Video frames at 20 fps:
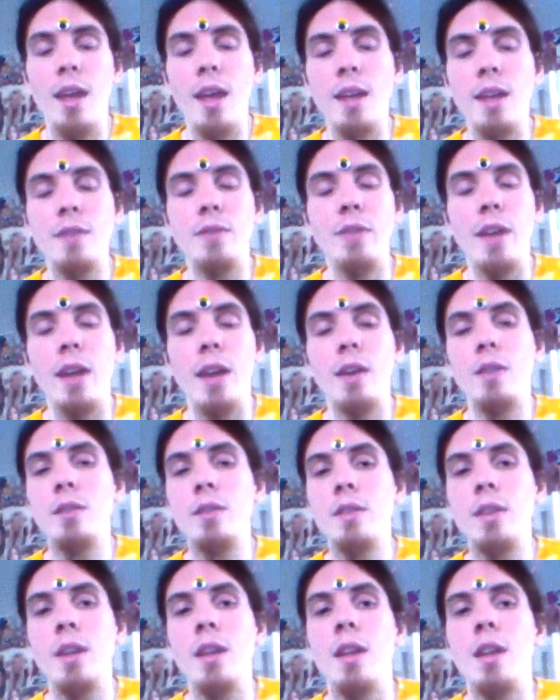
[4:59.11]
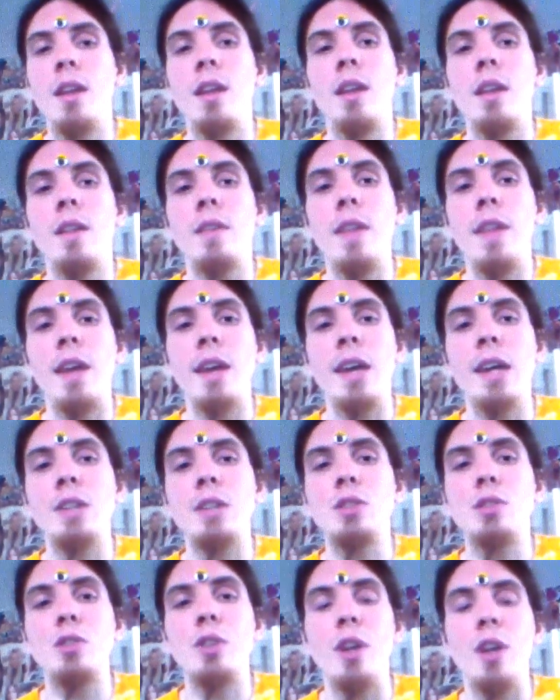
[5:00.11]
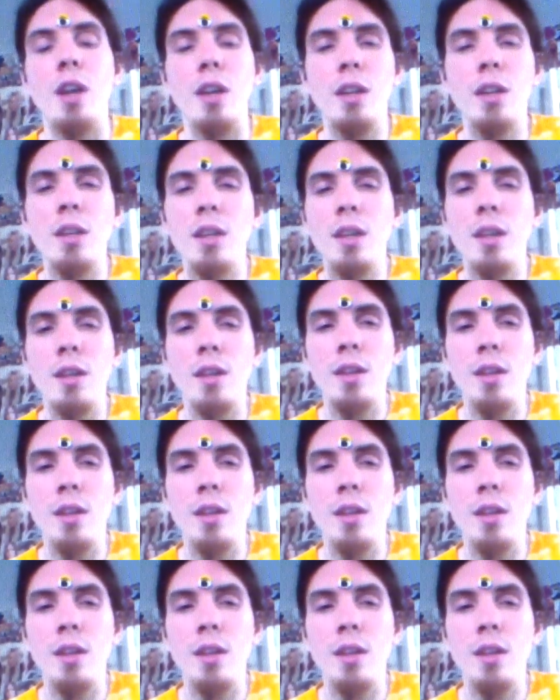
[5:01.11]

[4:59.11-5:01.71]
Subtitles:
and found that guy's truck.